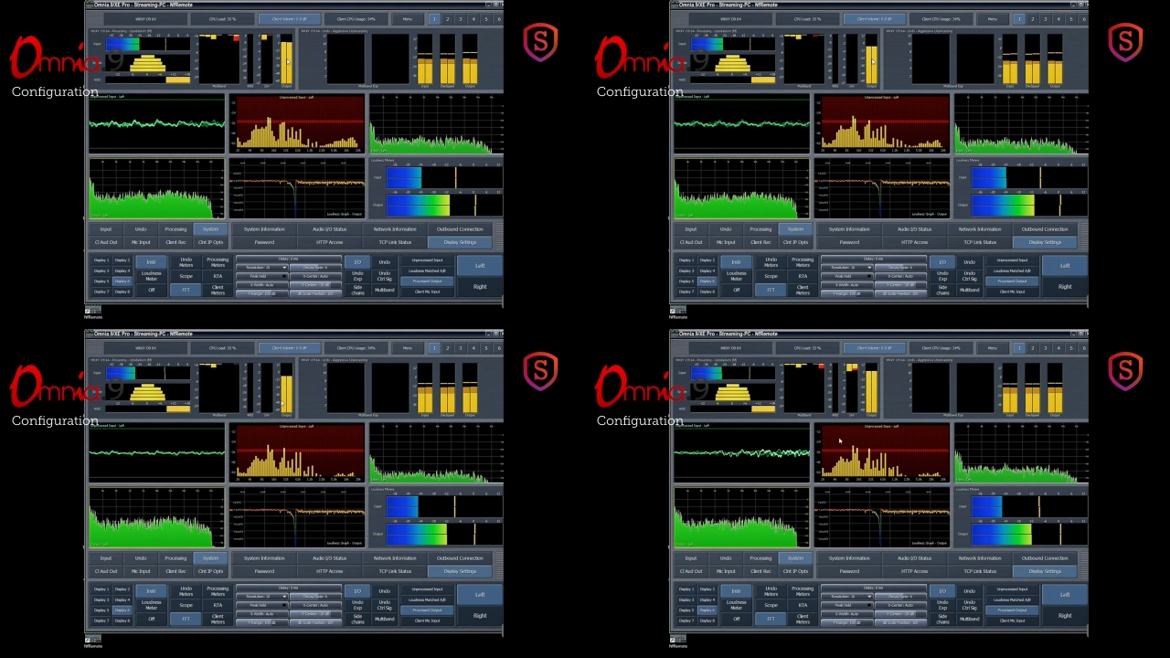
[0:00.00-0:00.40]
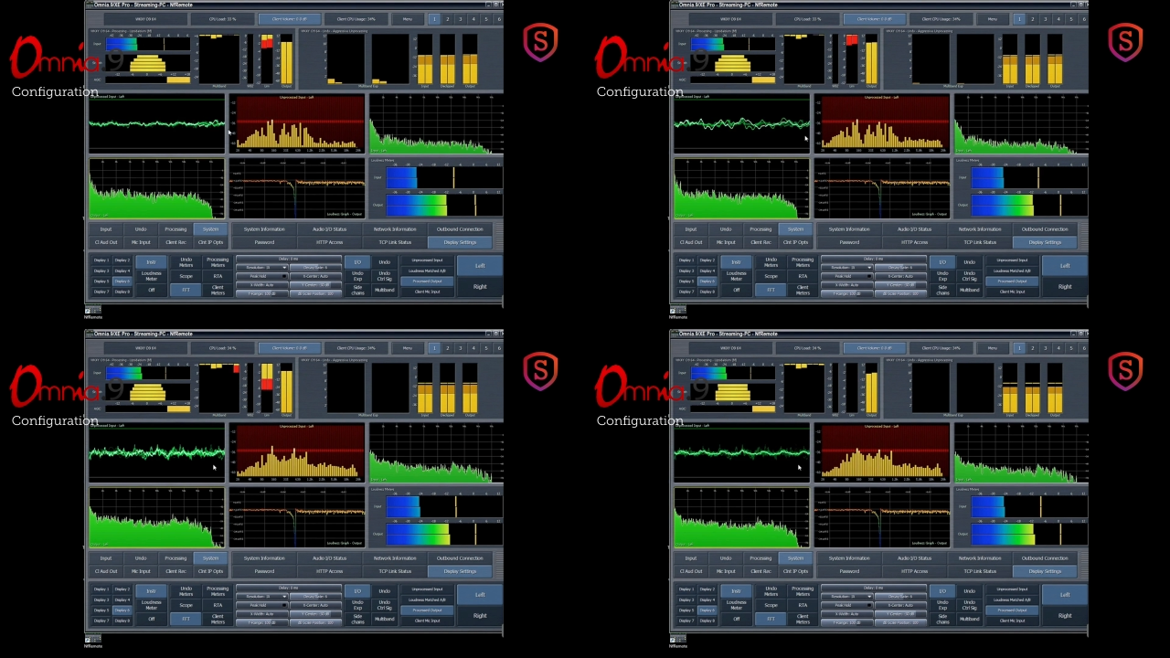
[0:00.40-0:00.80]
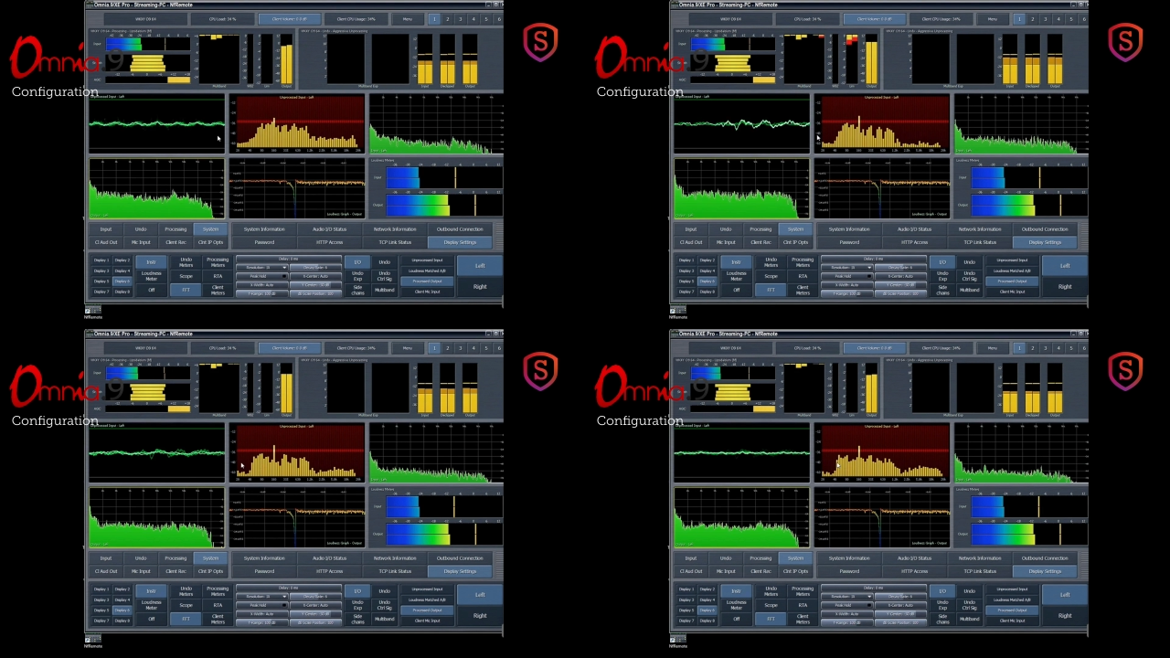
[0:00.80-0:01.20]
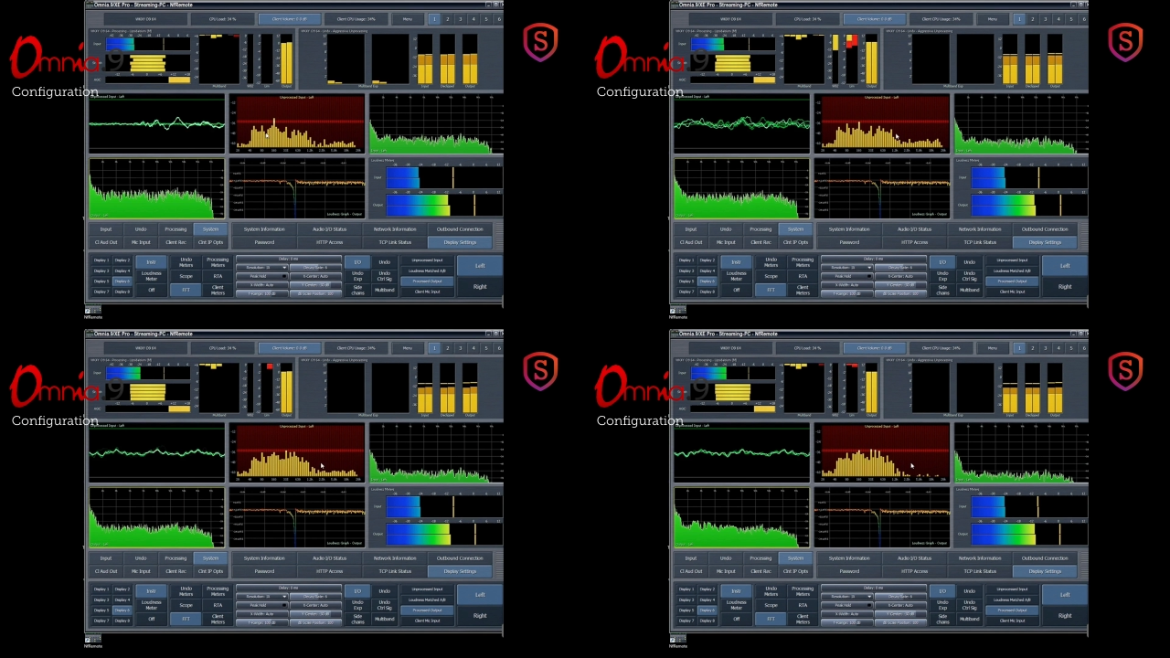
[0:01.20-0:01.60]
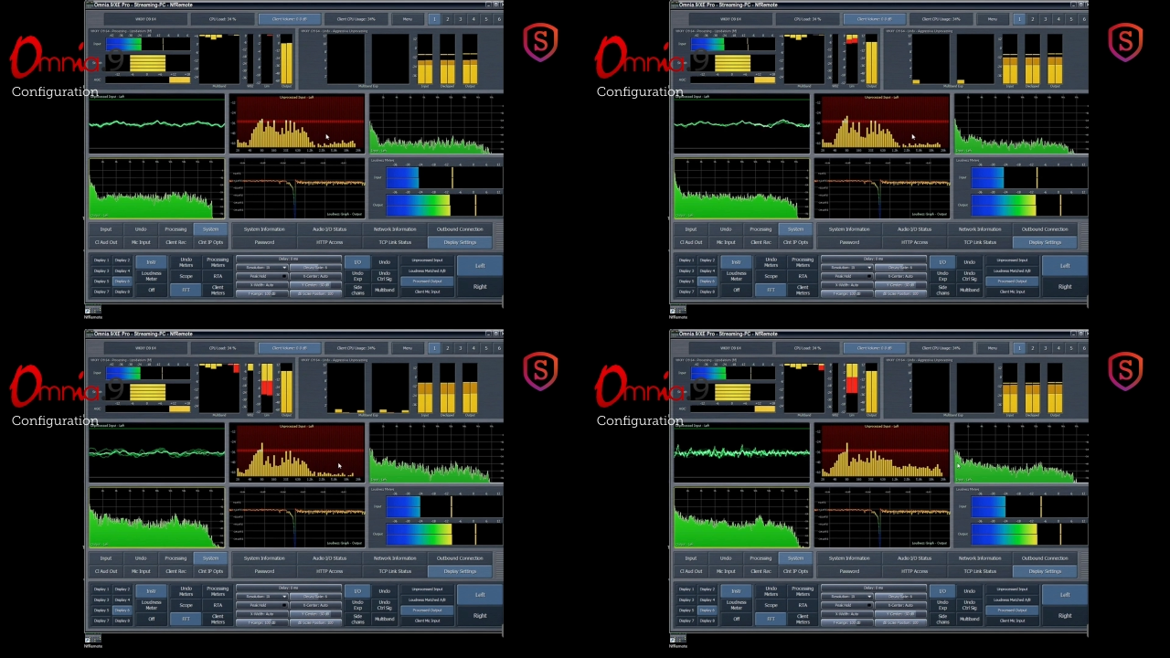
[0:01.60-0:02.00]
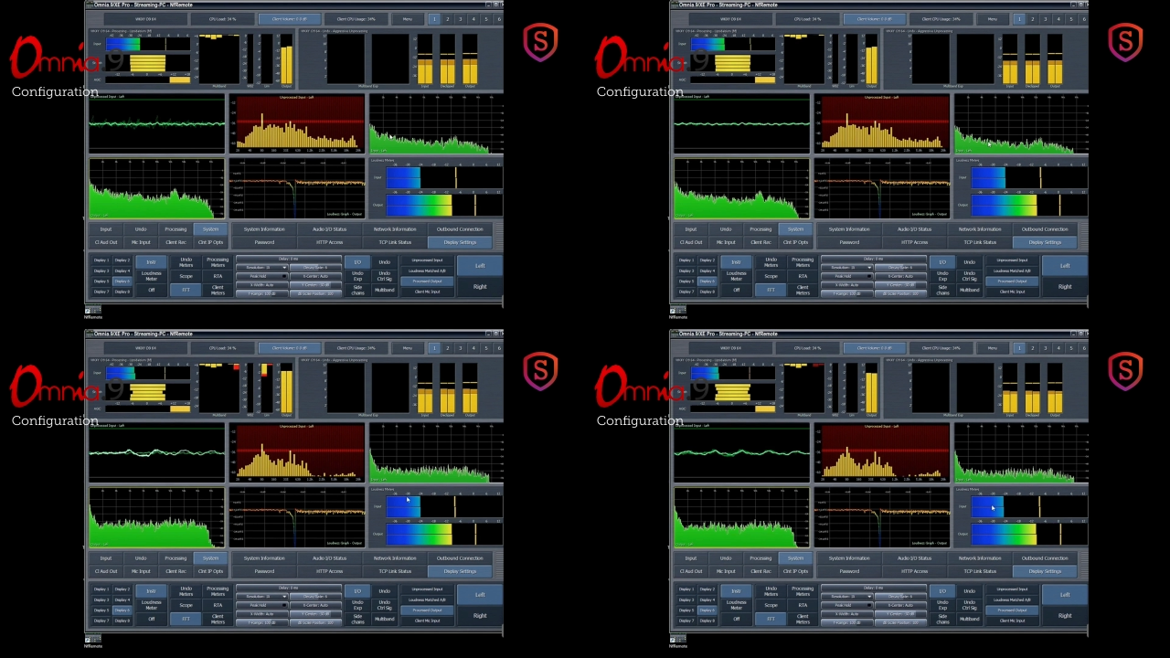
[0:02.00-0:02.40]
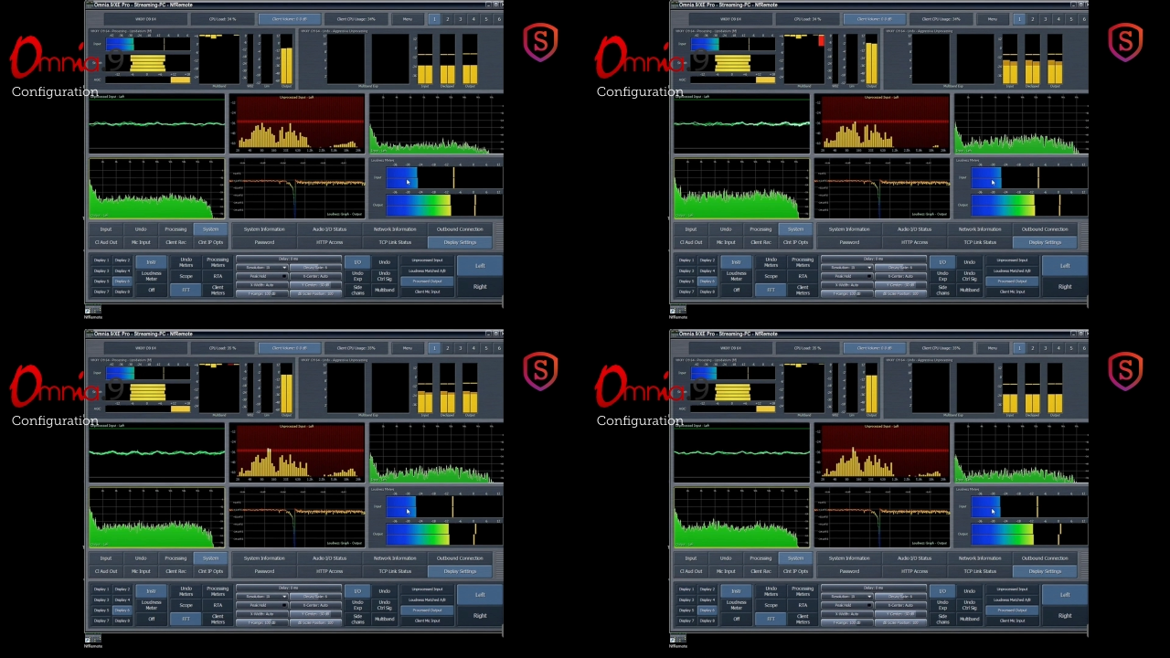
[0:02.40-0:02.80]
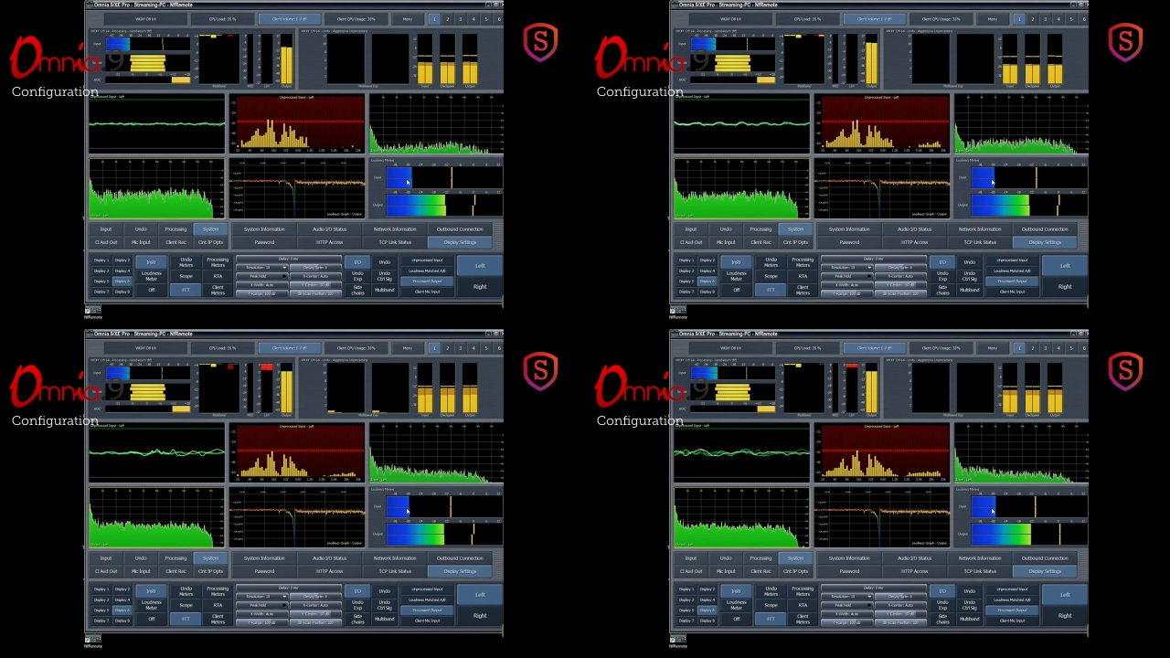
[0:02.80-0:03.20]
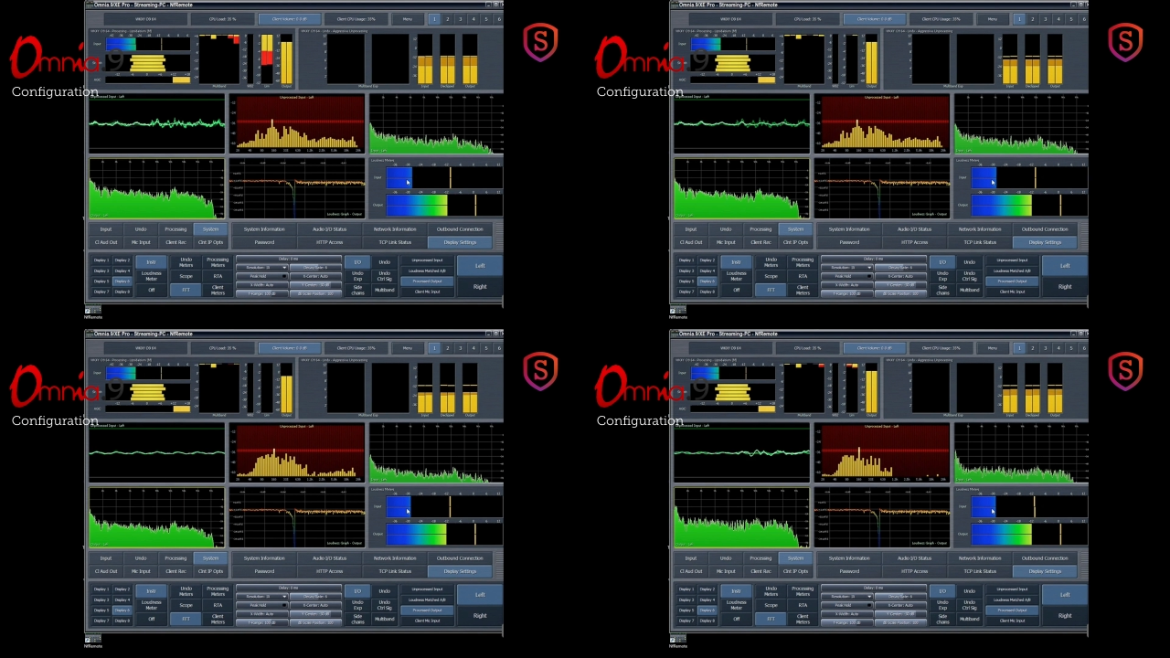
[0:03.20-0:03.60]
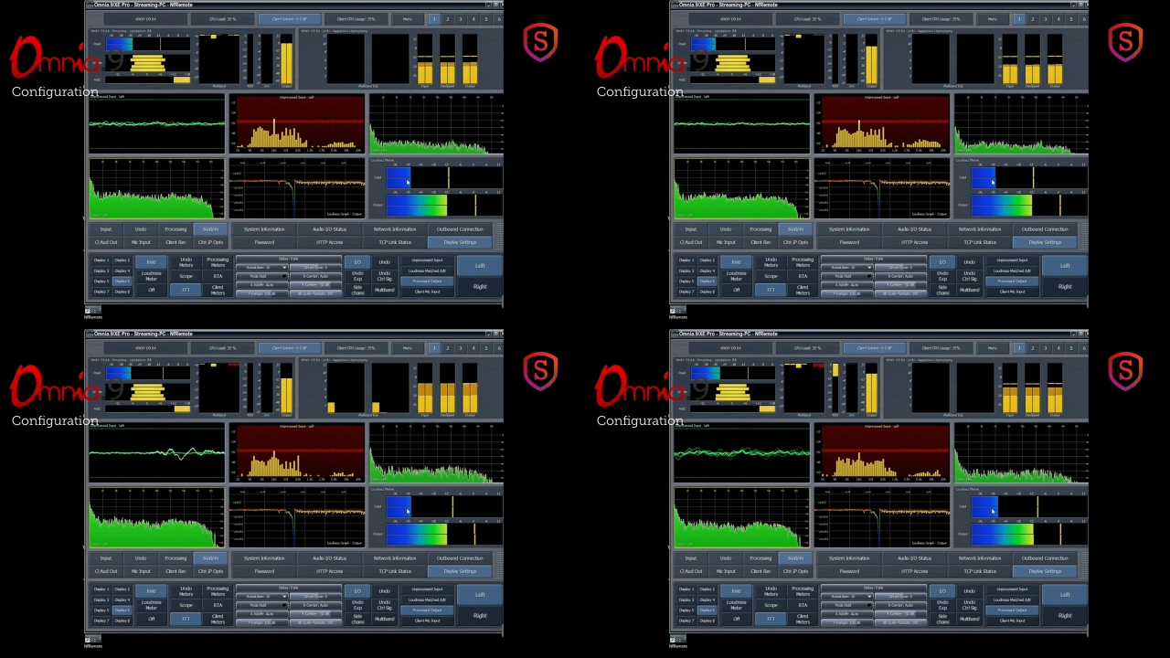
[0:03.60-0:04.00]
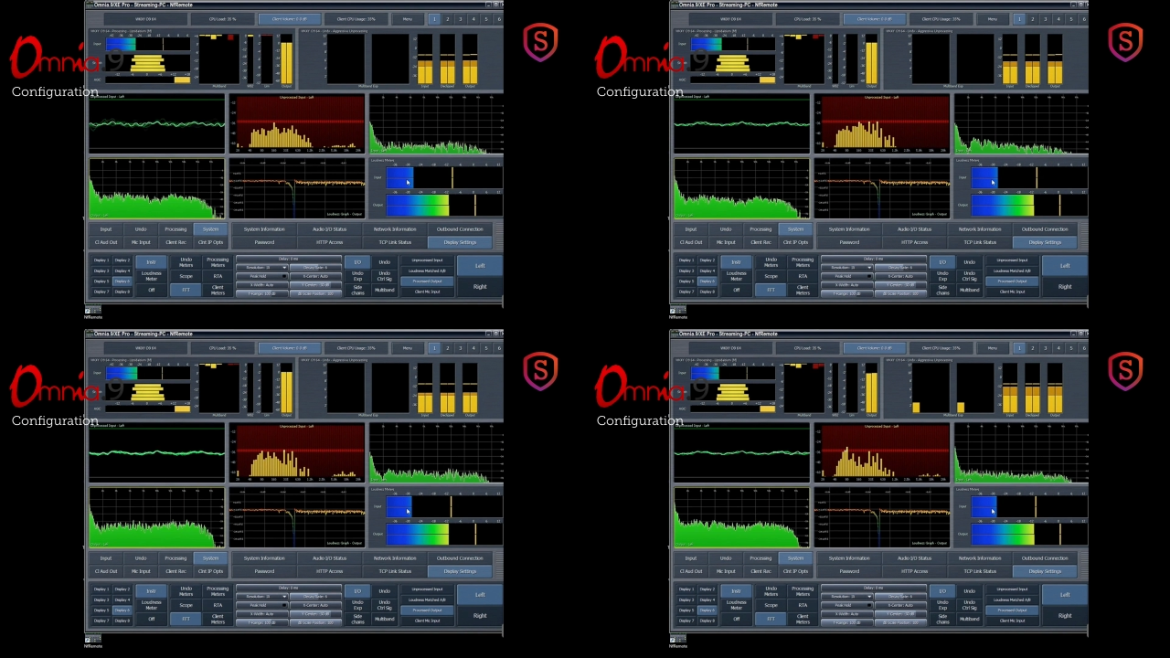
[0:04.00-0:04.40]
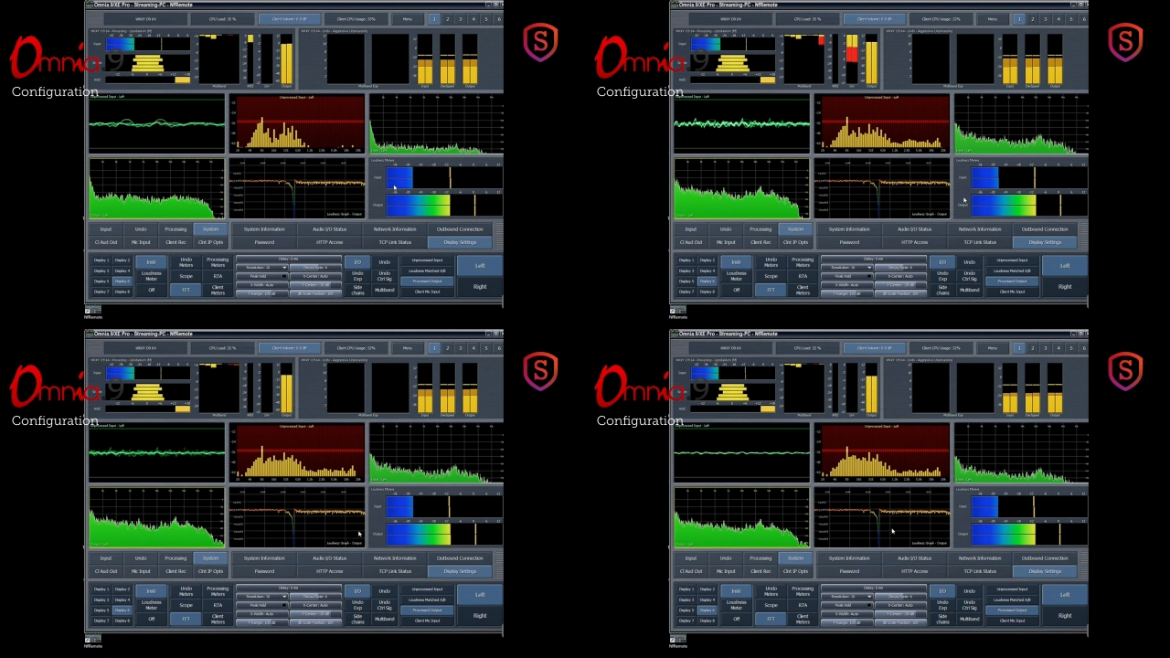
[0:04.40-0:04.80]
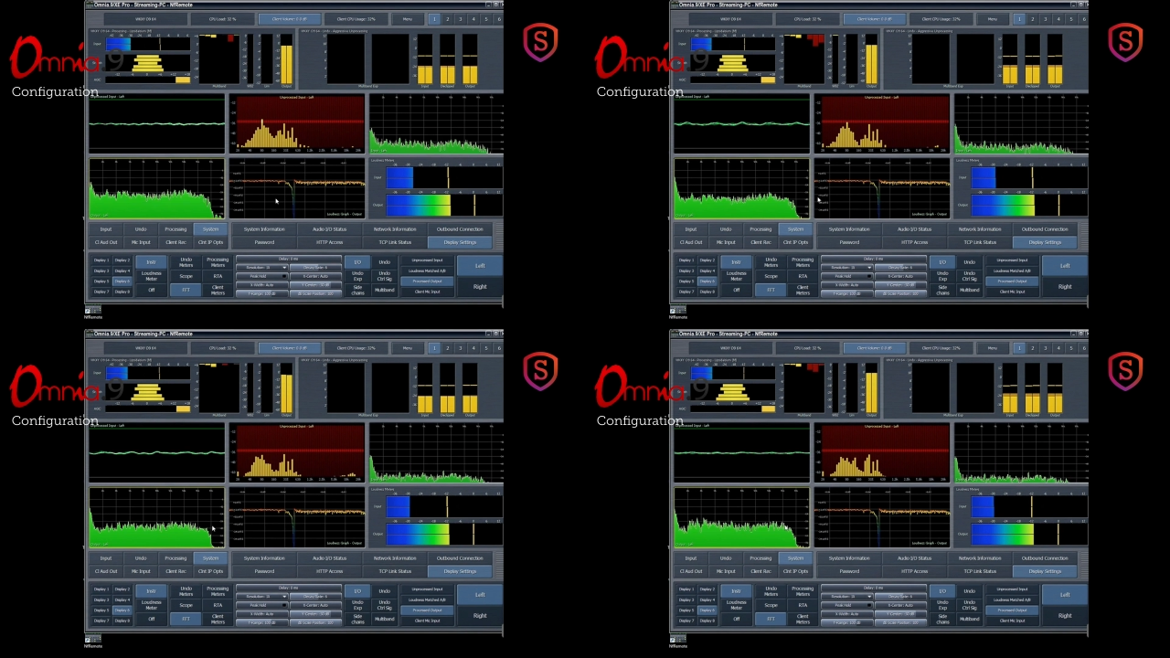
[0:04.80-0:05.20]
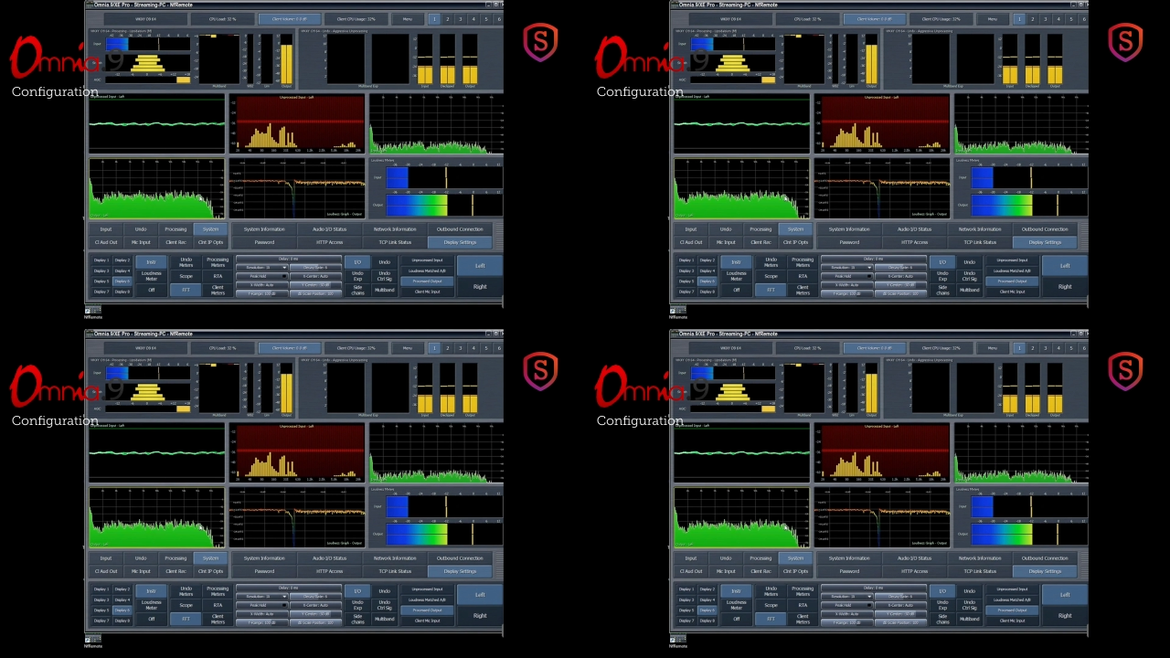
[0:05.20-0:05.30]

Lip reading: (no speaker visible)